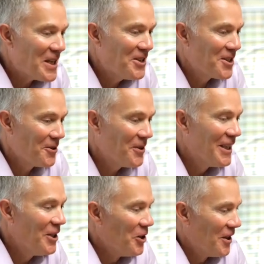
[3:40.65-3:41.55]
So
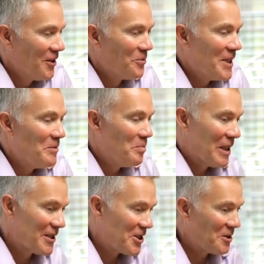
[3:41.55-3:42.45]
we
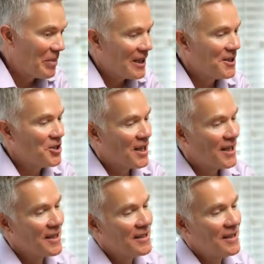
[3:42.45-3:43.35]
built a supply
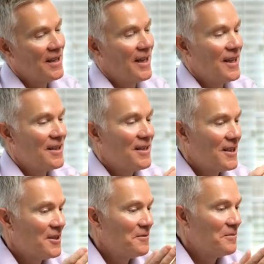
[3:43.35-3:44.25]
chain, and
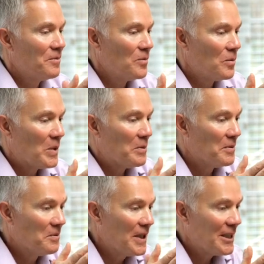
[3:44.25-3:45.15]
we were
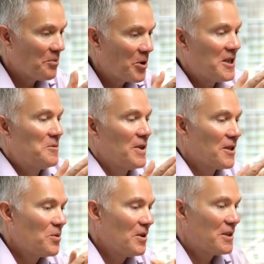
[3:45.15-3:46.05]
really impressed by the
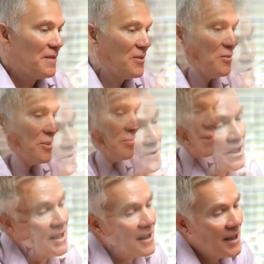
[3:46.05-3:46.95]
quality of the oil.
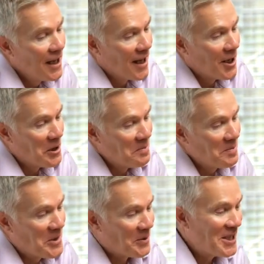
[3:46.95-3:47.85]

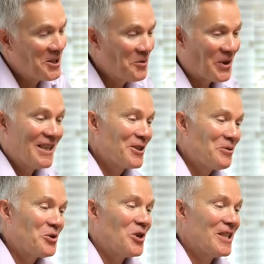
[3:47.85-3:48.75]
So we did some more clinical
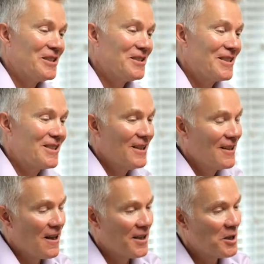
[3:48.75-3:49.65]
trials,
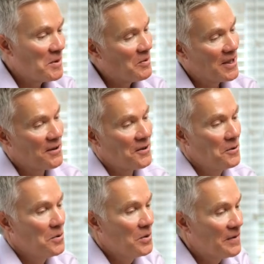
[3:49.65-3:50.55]
and then we went
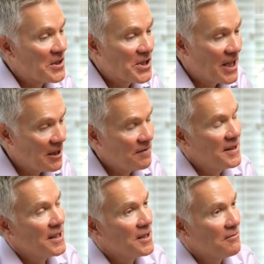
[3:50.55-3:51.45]
through all of the
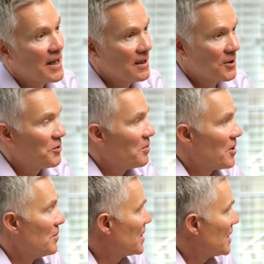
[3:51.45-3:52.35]
safety and regulatory
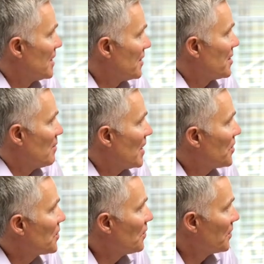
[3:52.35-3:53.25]
processes to make
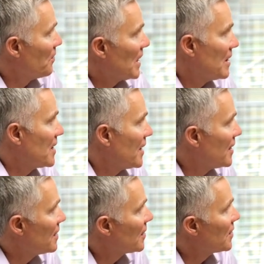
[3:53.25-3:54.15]
sure that we could take
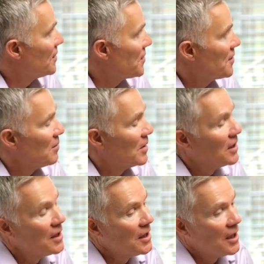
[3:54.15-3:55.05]
it to the consumer
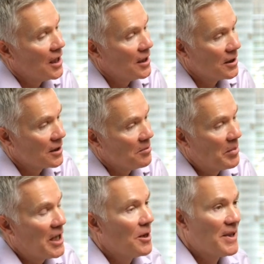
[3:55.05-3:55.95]
and
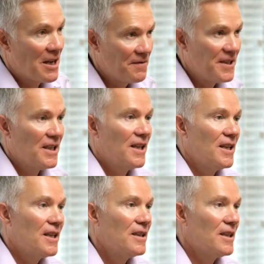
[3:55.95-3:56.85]
comply with
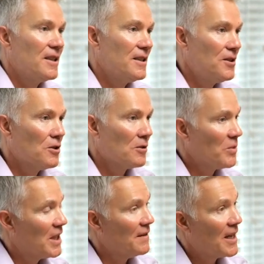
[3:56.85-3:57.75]
FDA, and in Europe
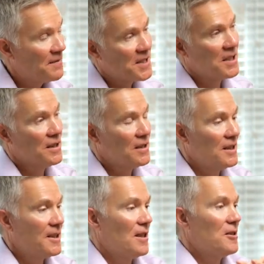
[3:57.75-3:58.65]
we have EFSA,
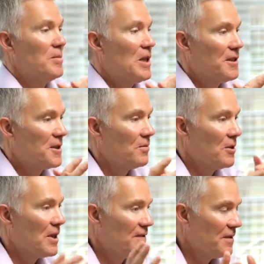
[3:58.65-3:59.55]
and in other parts of the
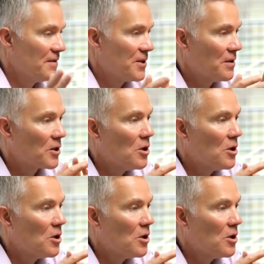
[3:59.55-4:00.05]
world we have different sort of